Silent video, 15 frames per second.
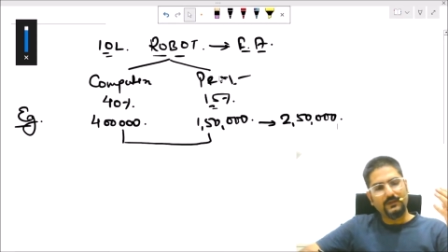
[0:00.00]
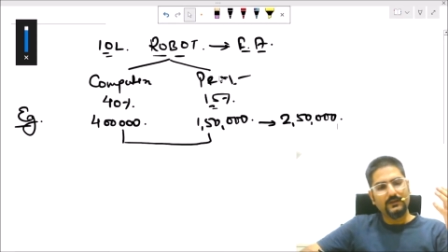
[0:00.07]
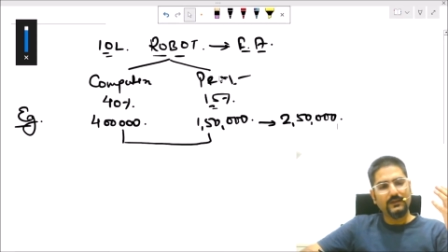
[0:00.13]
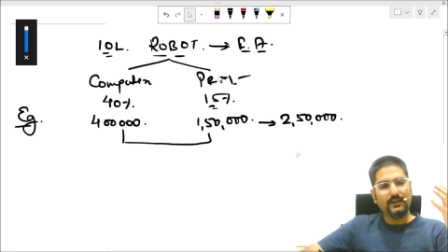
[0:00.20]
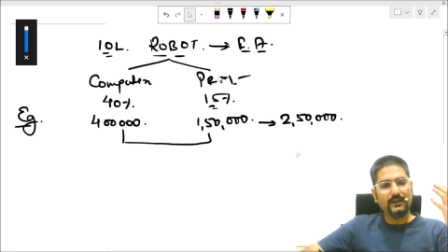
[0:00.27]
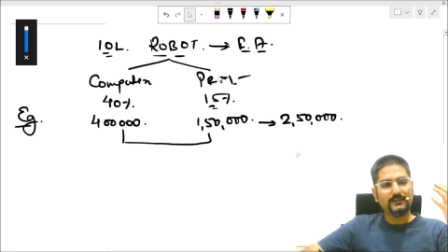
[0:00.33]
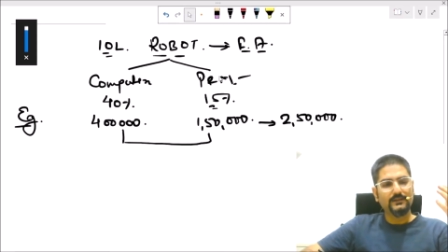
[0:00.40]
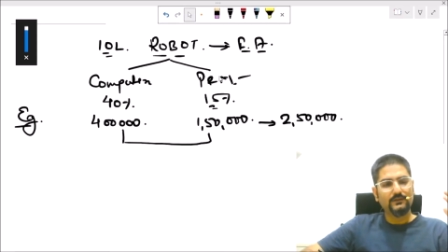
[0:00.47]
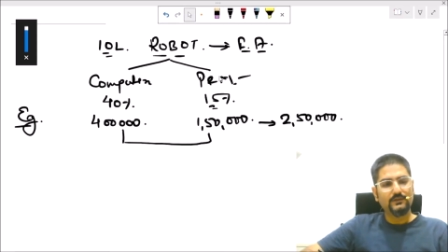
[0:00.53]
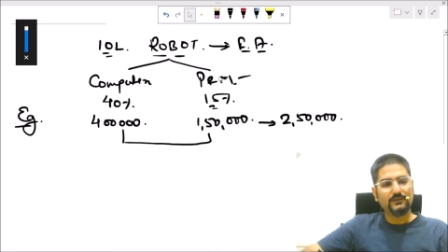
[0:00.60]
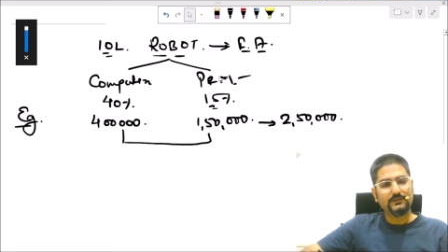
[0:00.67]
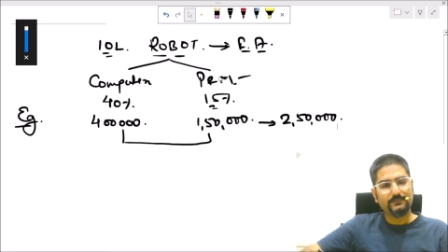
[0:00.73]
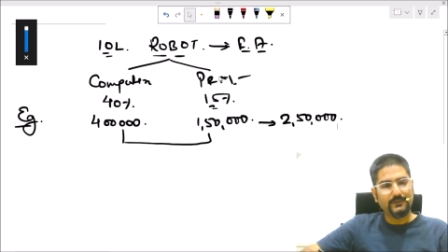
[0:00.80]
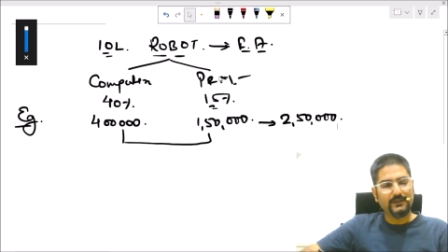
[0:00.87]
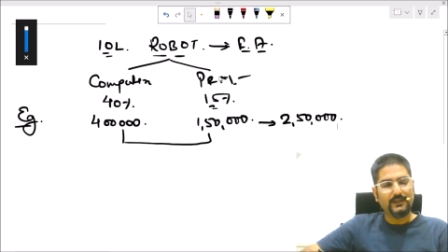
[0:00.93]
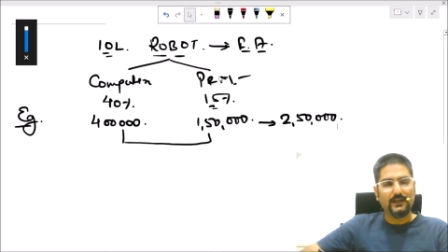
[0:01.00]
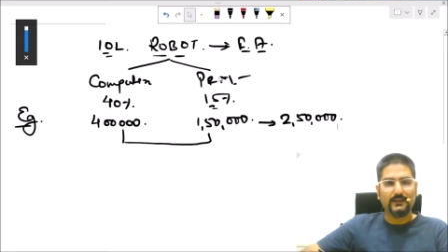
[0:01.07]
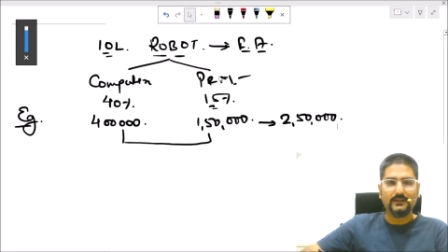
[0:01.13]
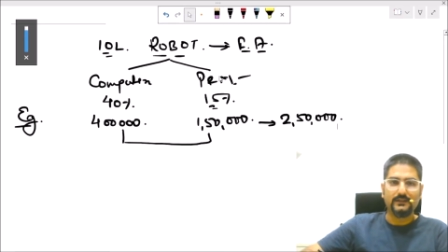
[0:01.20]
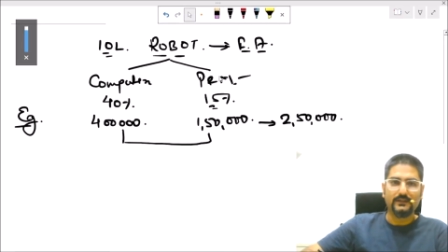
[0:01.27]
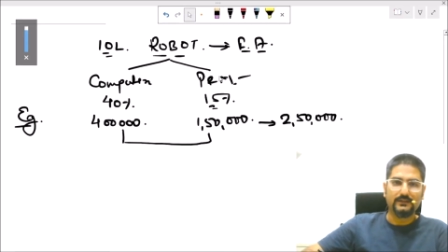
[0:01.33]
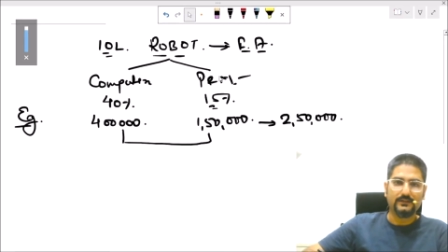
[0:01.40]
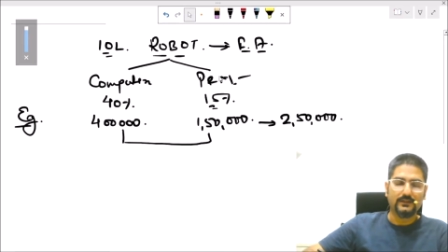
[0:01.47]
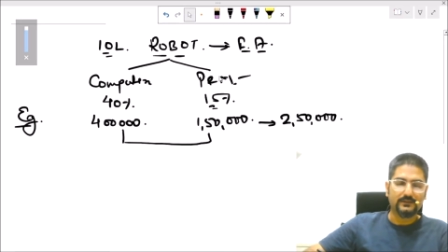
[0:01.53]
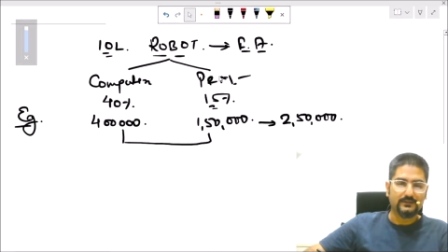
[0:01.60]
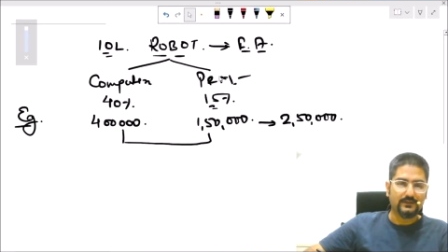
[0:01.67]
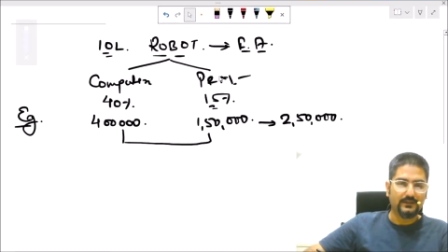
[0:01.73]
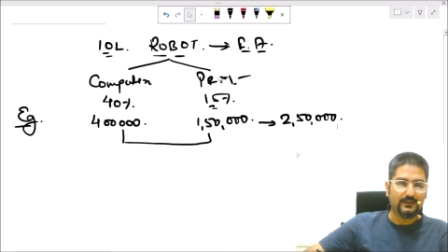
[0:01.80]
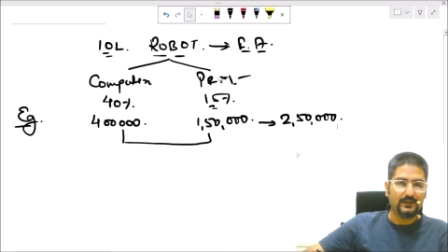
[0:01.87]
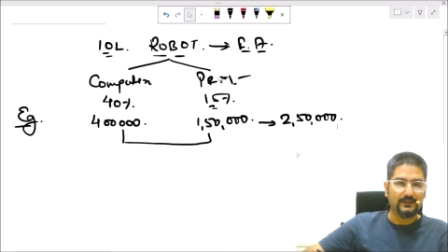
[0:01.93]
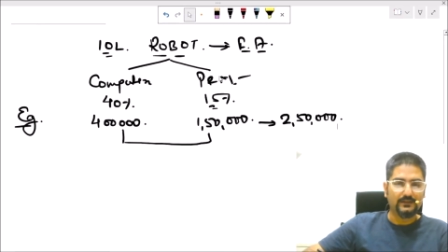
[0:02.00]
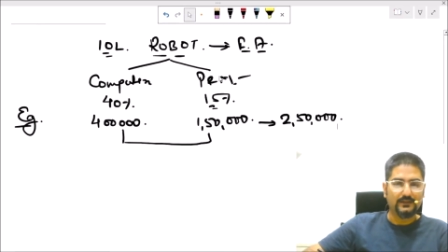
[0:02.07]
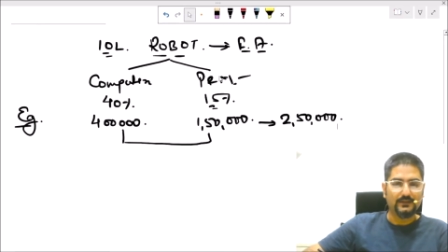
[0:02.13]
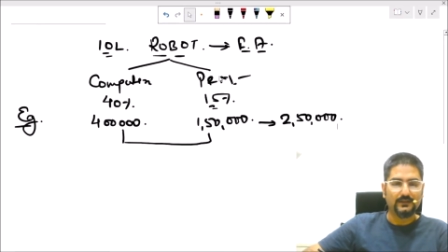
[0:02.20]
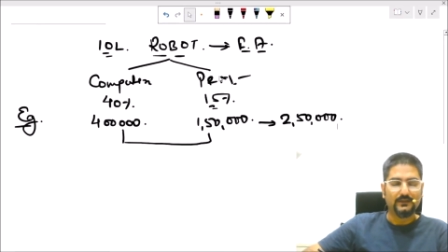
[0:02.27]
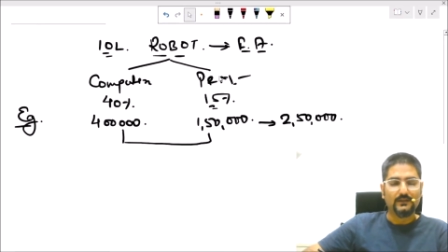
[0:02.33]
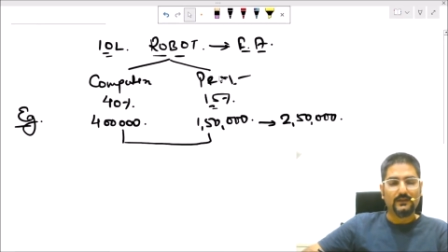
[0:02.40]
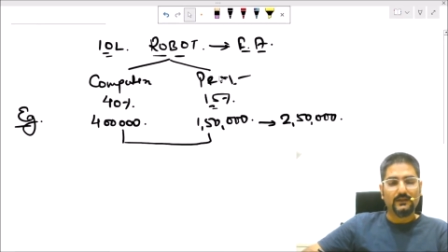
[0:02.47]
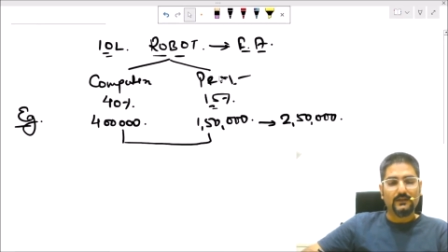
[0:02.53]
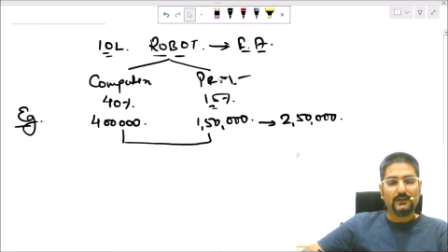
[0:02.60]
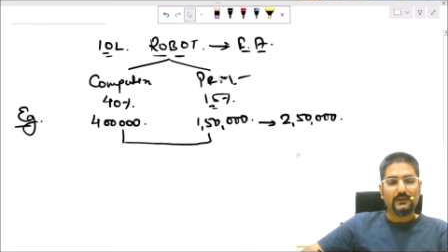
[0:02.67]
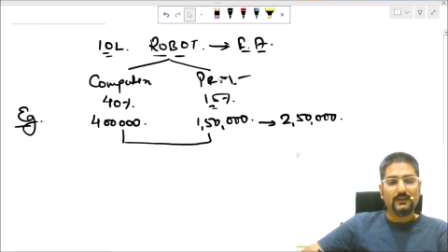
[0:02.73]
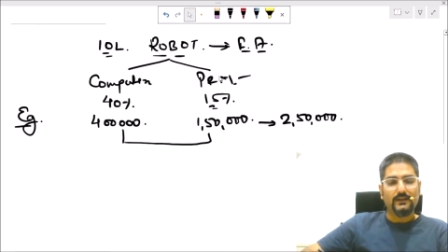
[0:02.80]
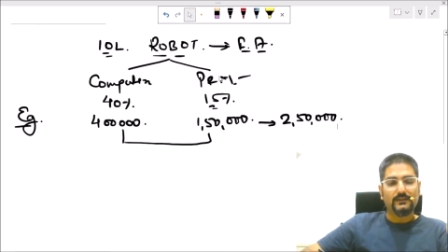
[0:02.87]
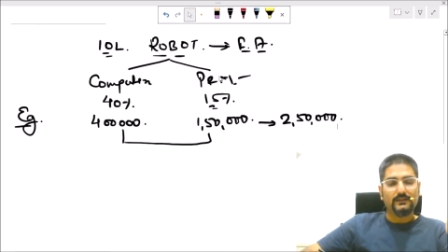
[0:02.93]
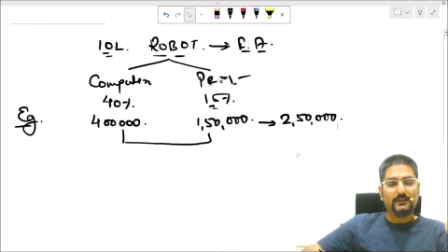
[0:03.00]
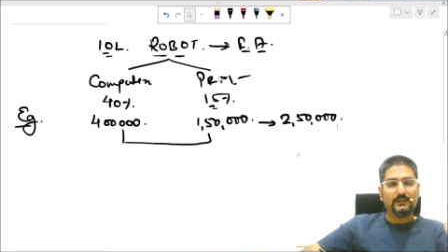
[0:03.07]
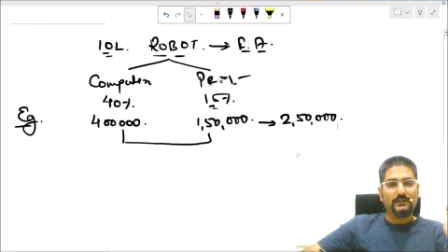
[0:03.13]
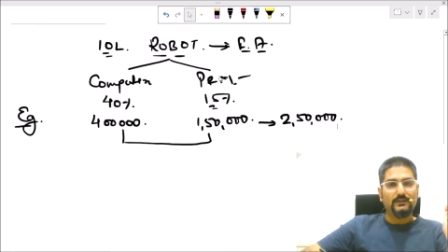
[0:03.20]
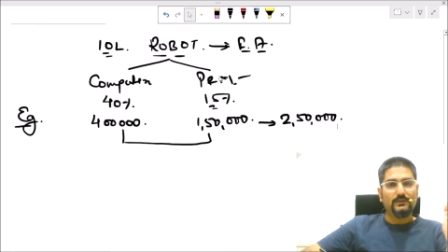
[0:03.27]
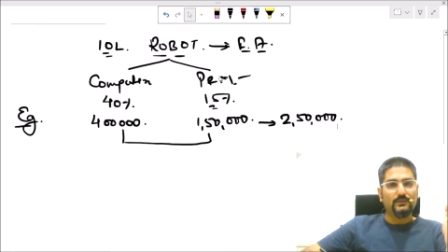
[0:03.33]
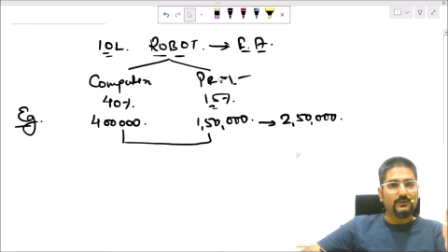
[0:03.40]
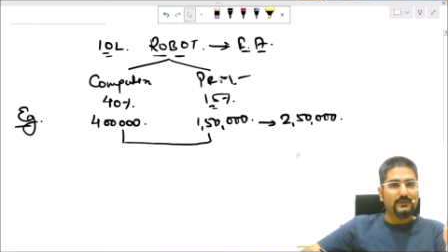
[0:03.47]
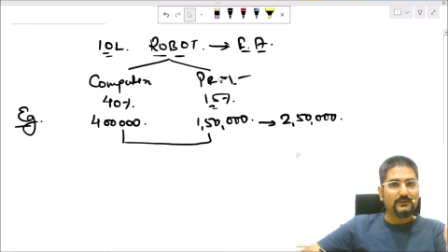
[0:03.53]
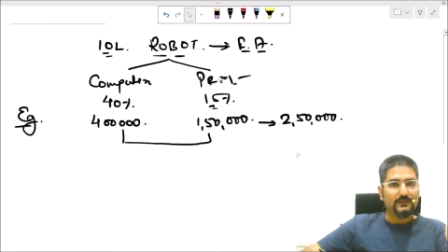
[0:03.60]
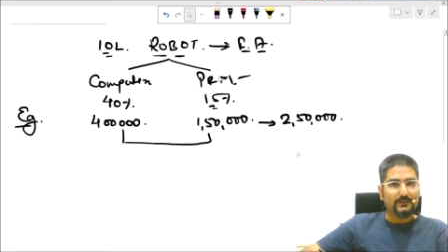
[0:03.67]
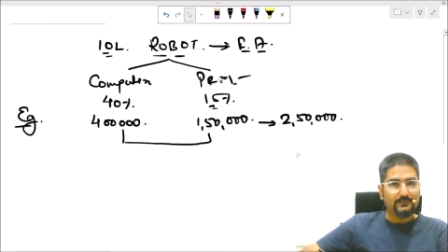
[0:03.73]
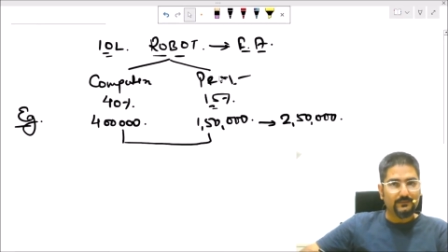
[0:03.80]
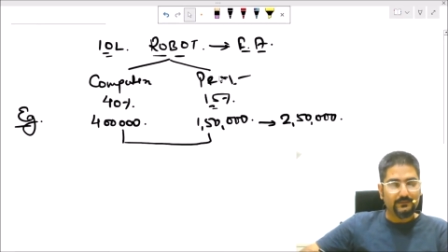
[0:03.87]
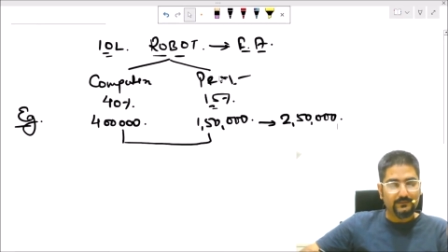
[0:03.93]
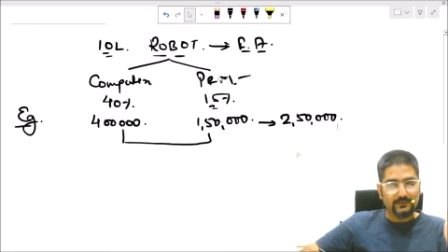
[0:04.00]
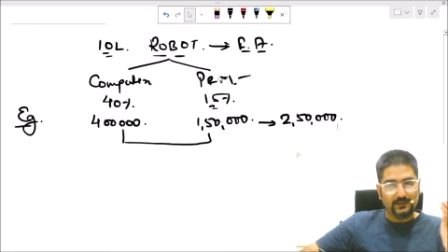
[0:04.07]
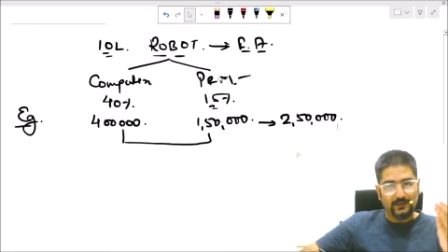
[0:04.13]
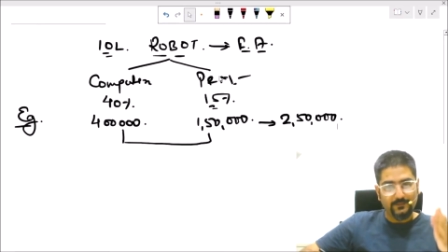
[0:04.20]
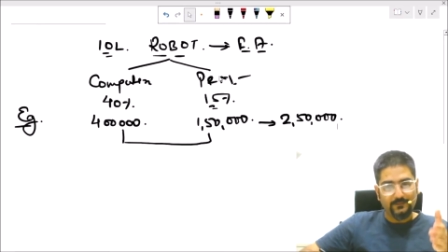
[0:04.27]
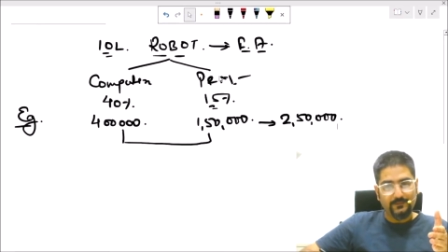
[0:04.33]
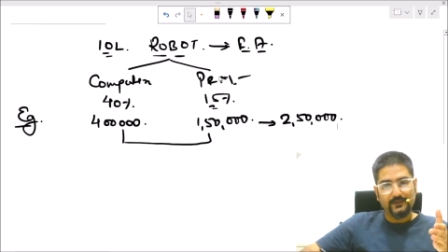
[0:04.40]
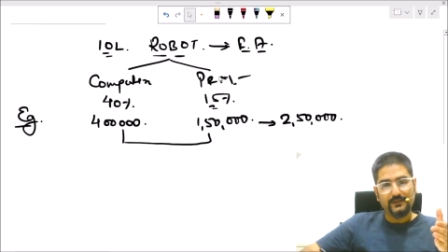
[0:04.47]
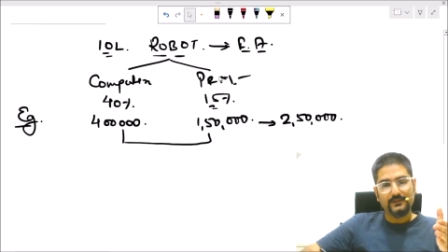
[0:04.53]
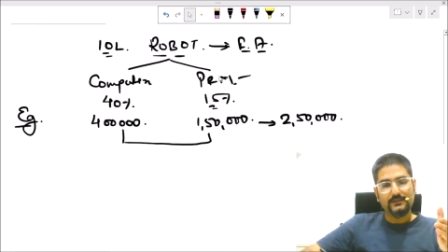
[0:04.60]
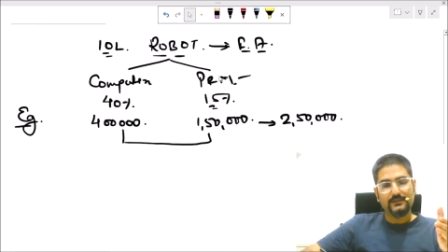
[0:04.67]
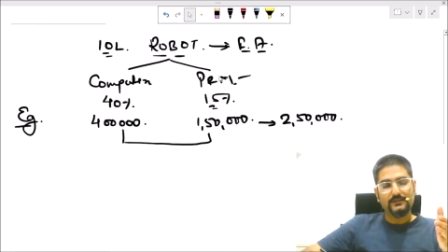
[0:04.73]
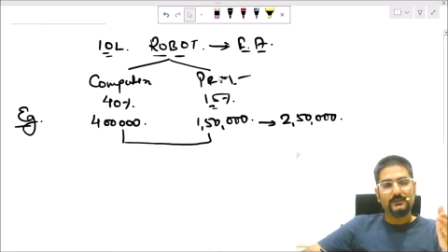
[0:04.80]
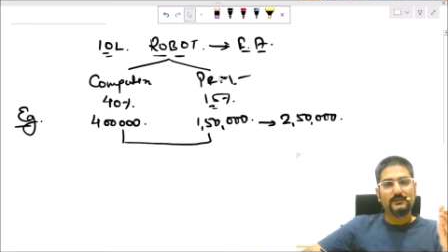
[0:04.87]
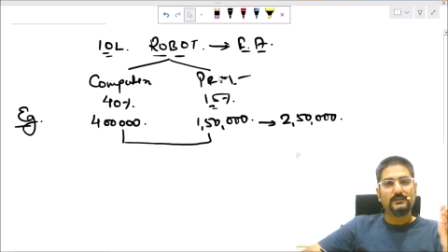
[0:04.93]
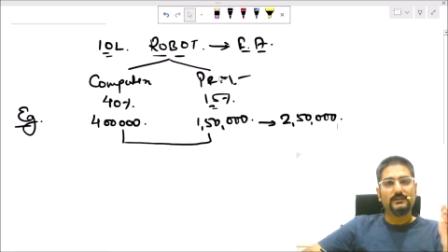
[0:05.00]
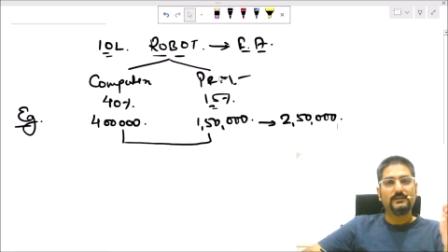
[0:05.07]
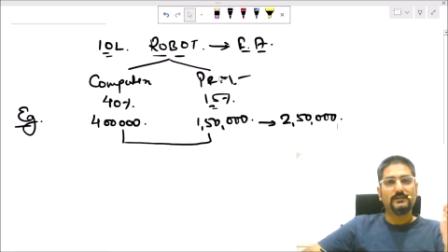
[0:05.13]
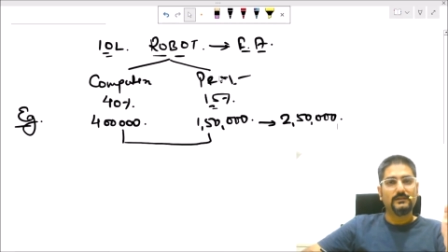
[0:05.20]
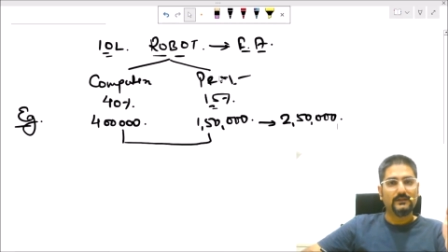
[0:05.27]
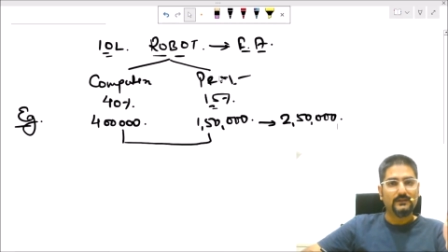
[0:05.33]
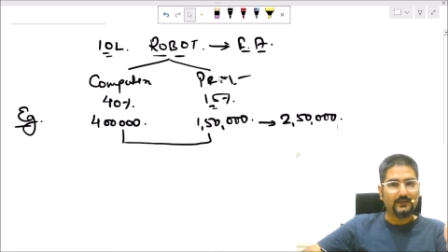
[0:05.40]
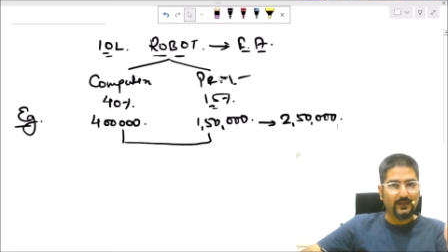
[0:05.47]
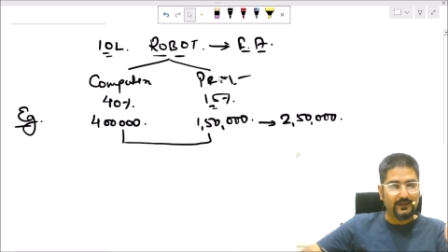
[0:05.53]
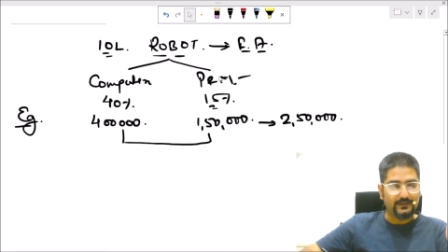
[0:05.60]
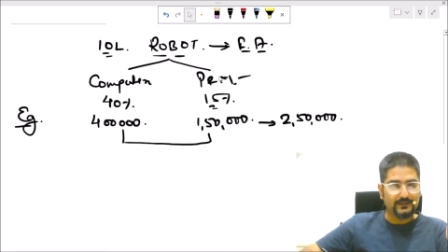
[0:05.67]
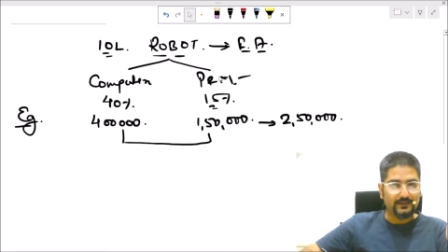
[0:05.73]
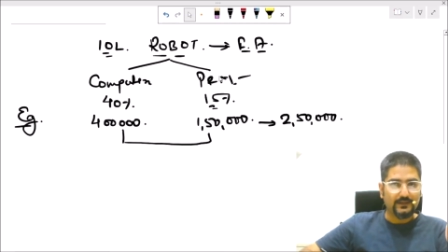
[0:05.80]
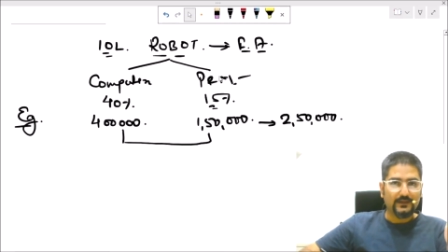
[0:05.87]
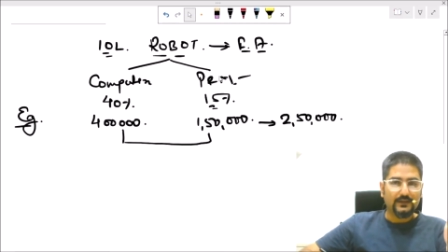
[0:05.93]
like the hospitality industry, like the like the tourism, defense, right,